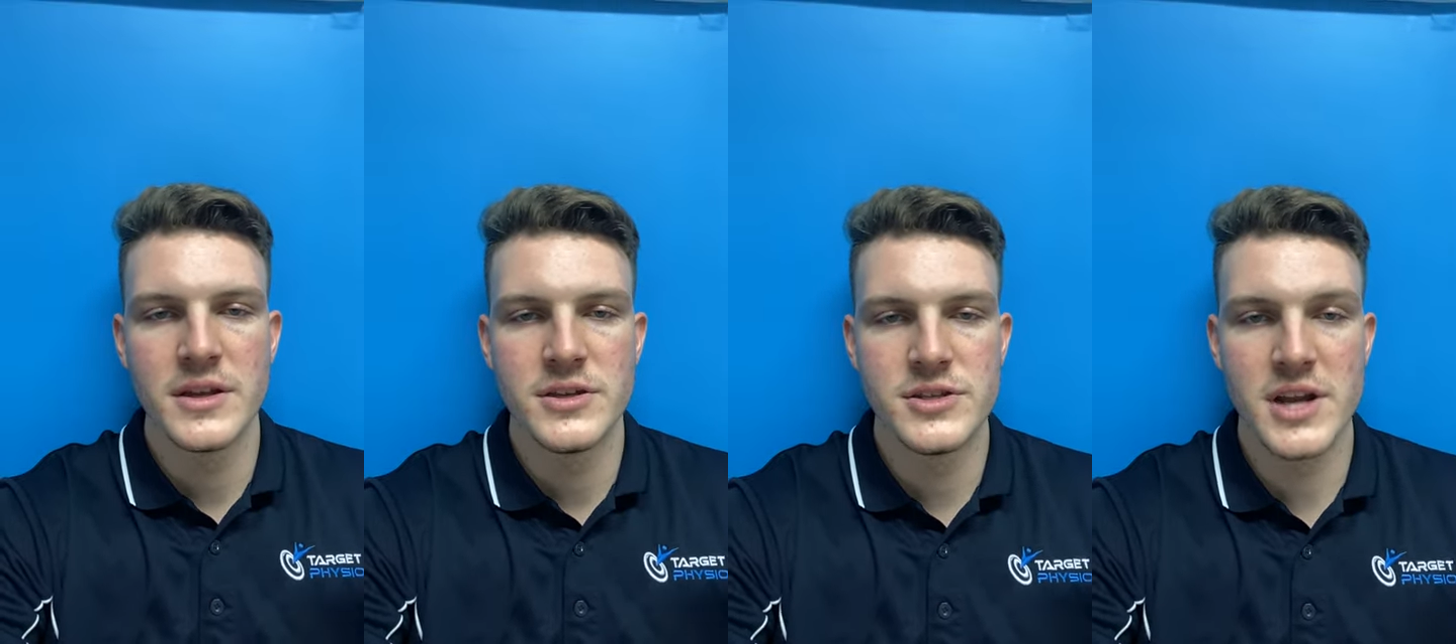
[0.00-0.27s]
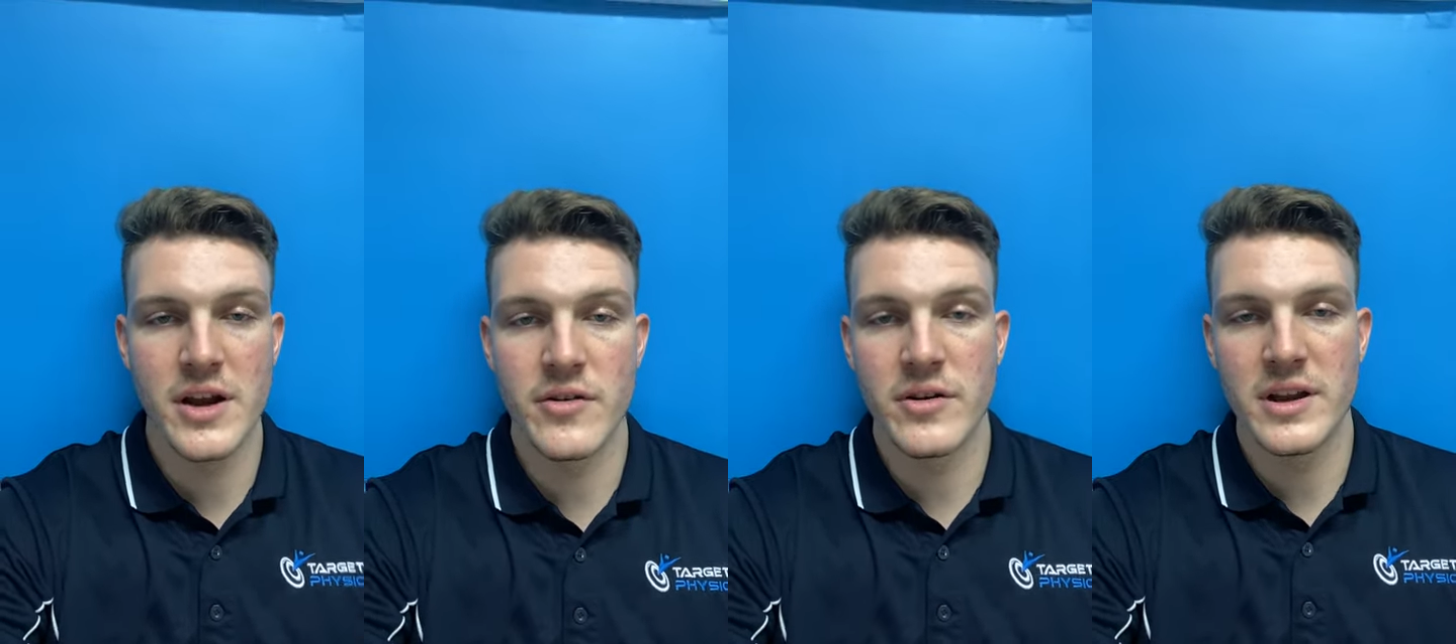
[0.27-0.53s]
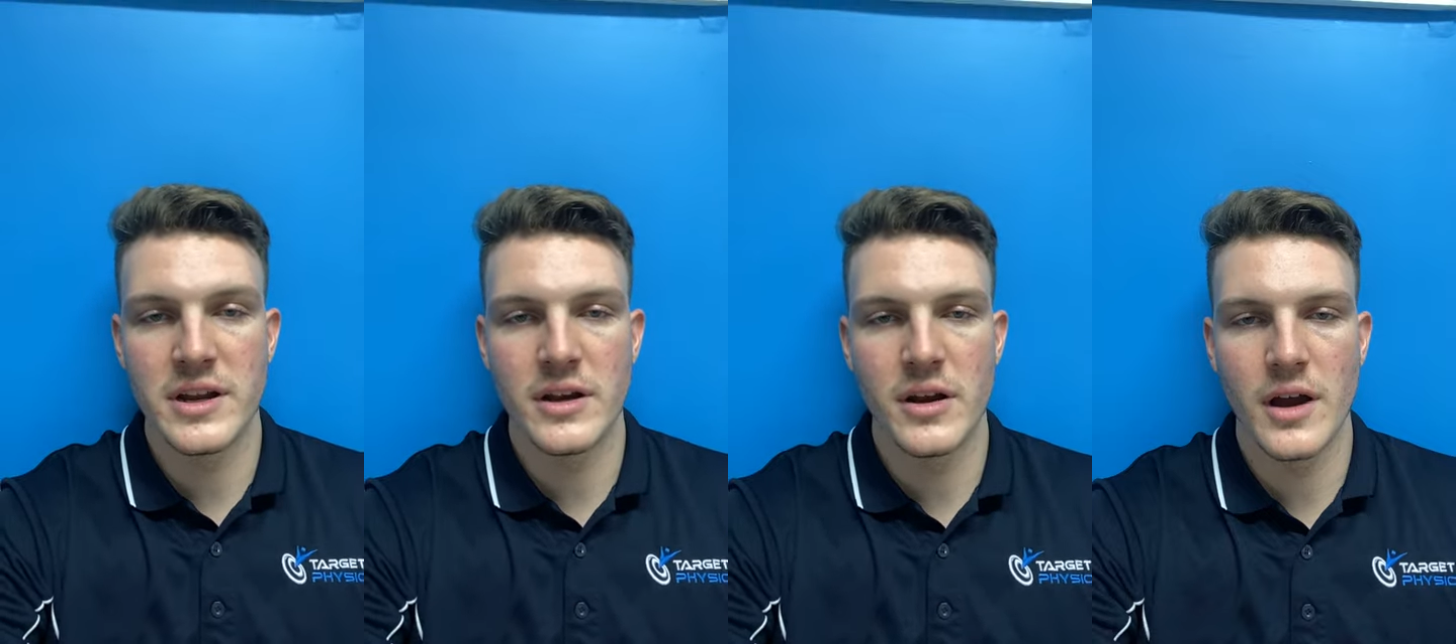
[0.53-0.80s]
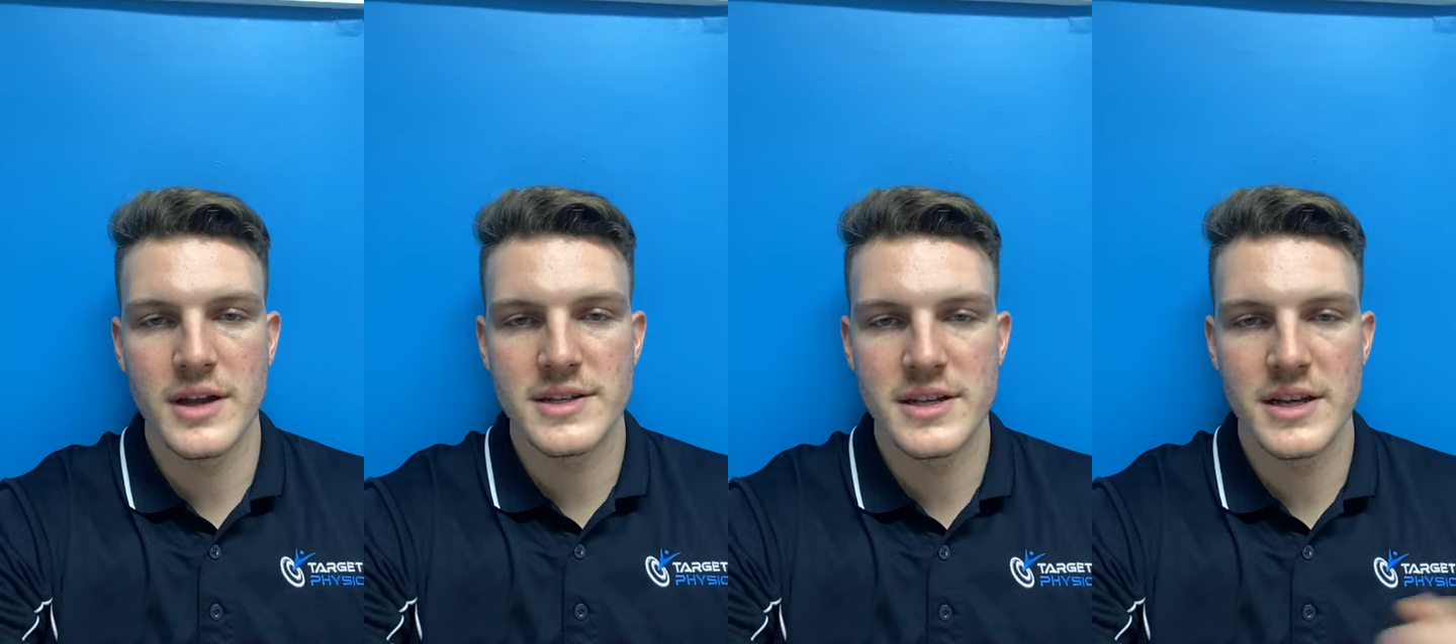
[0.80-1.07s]
January
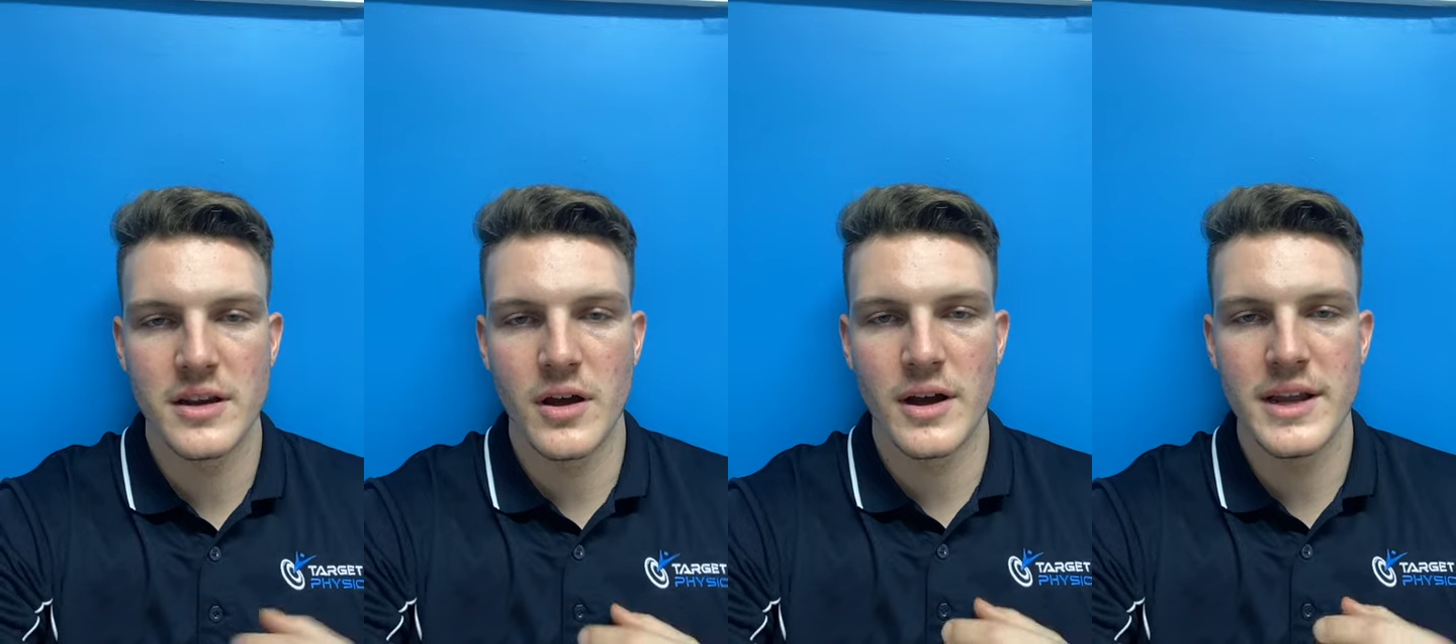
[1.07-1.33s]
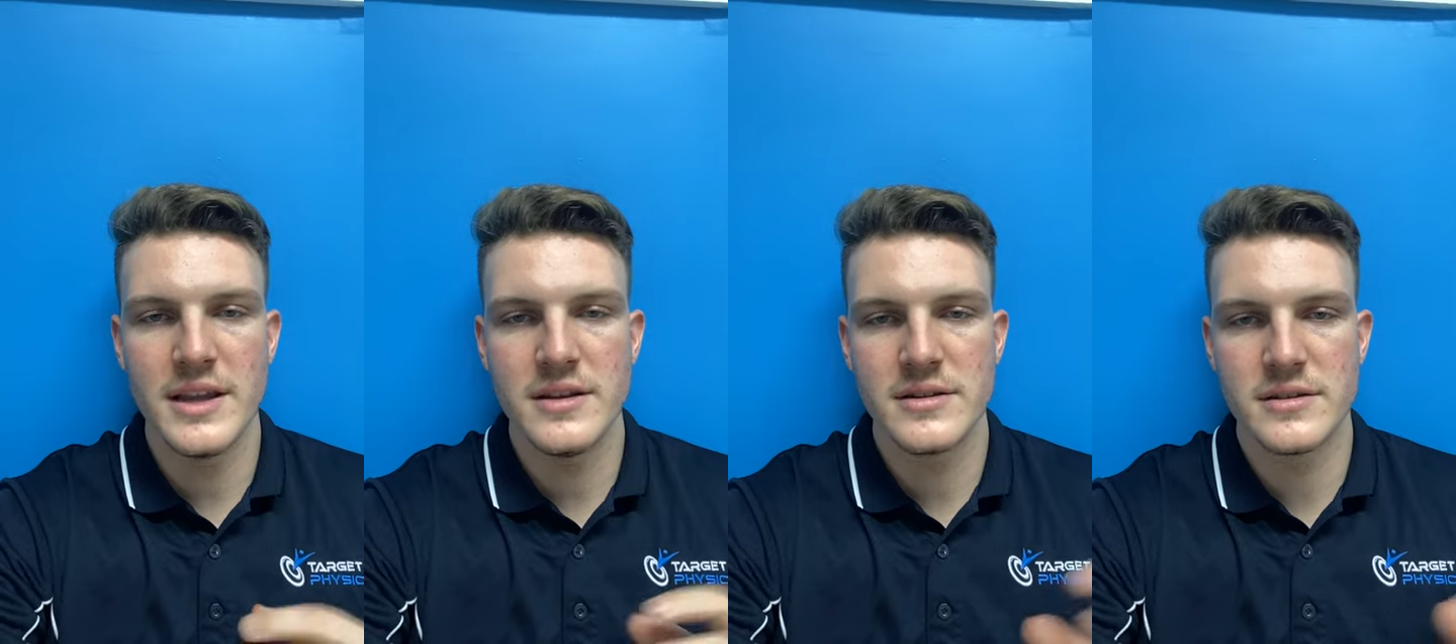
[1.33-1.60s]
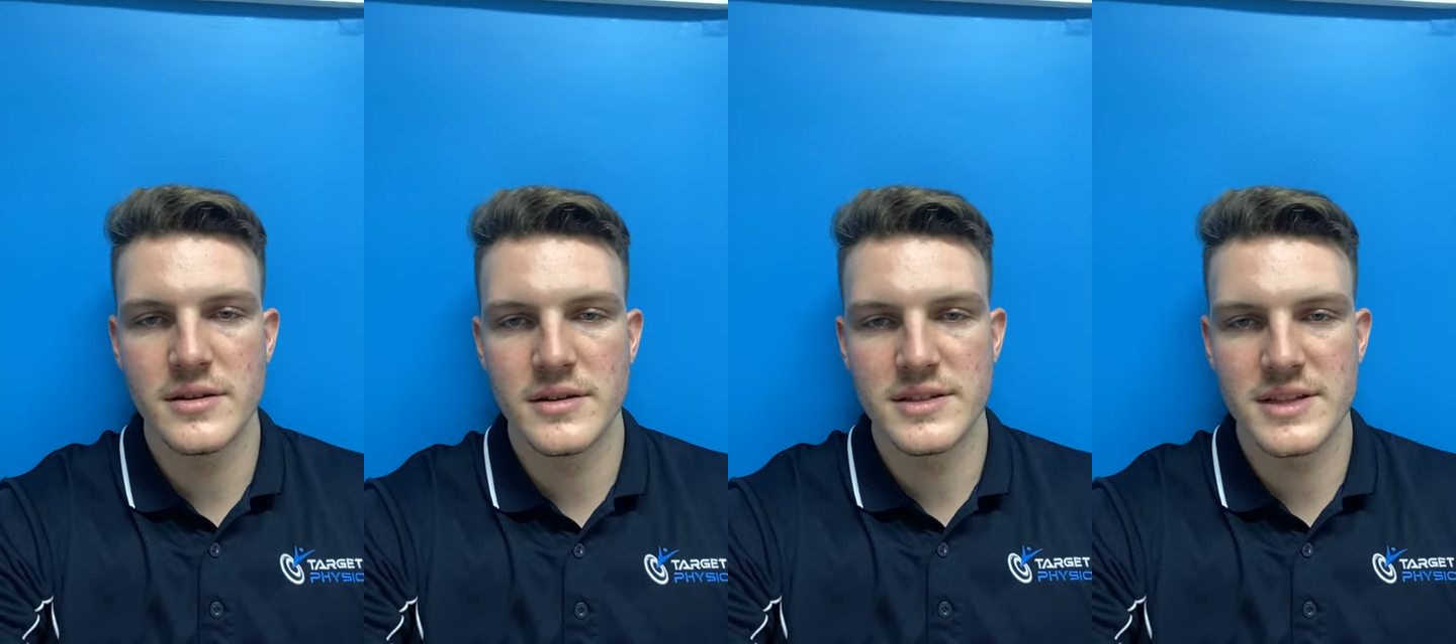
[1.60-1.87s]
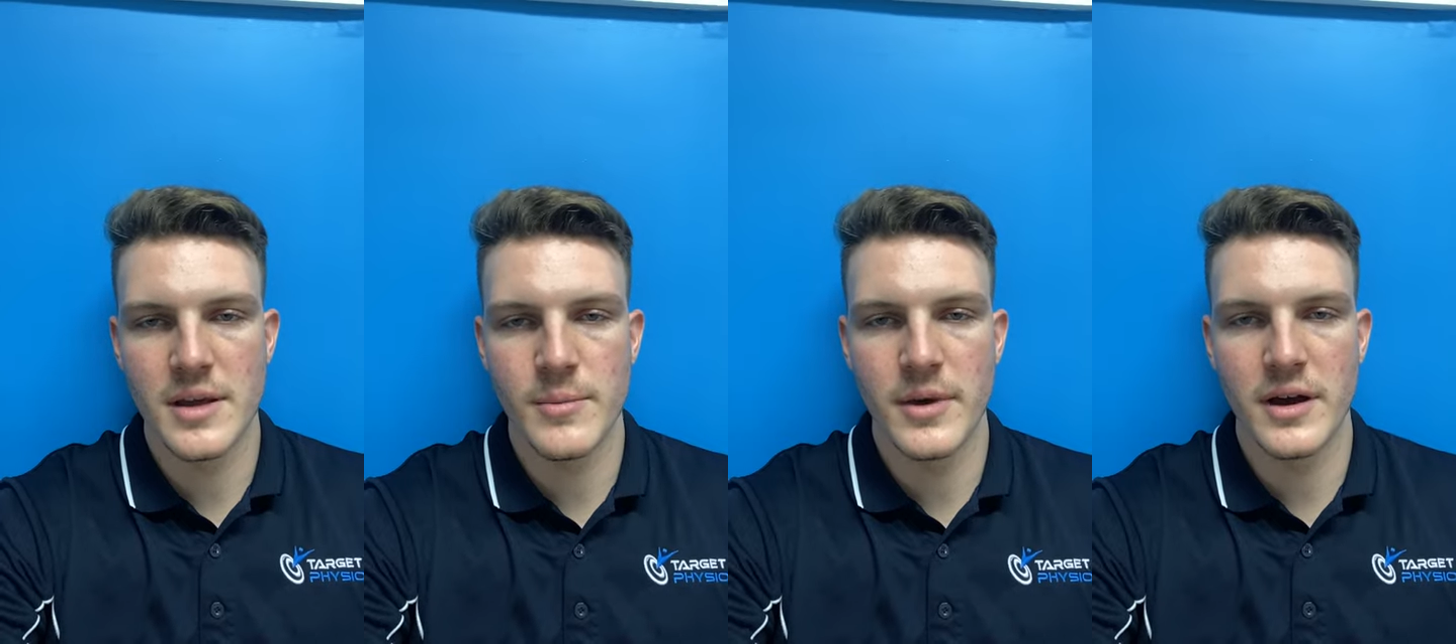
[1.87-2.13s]
1990 to
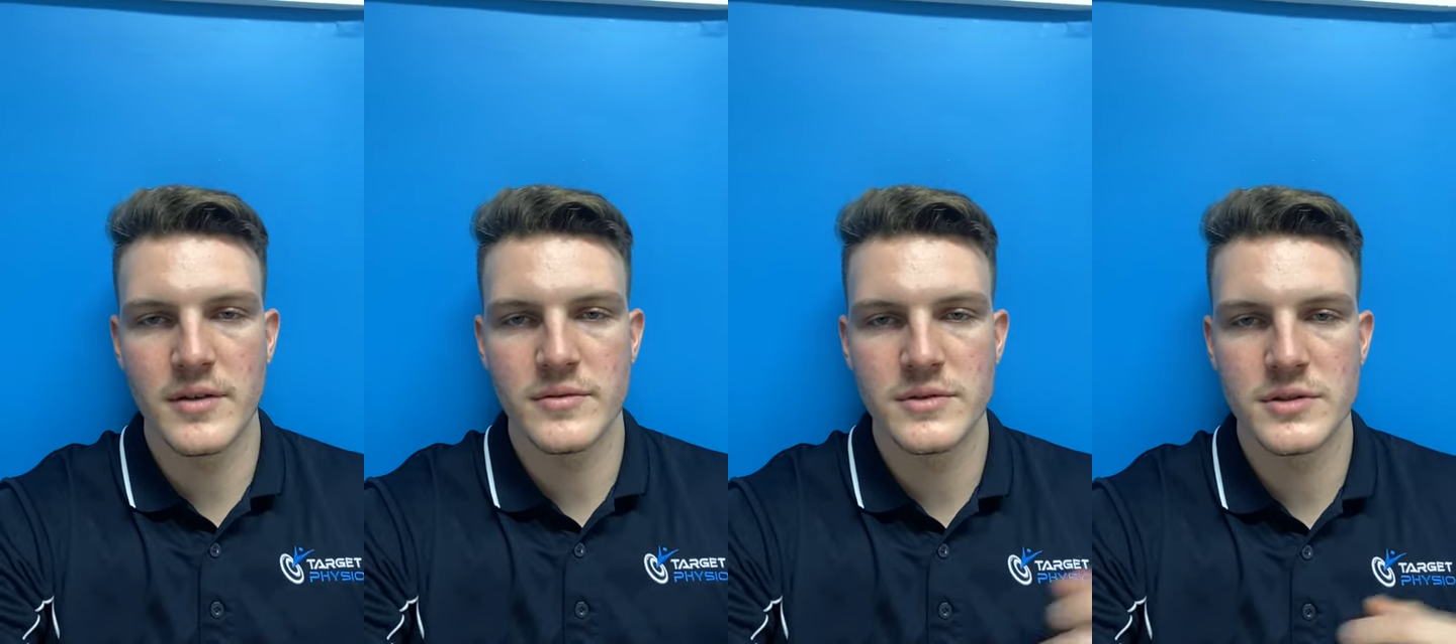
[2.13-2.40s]
December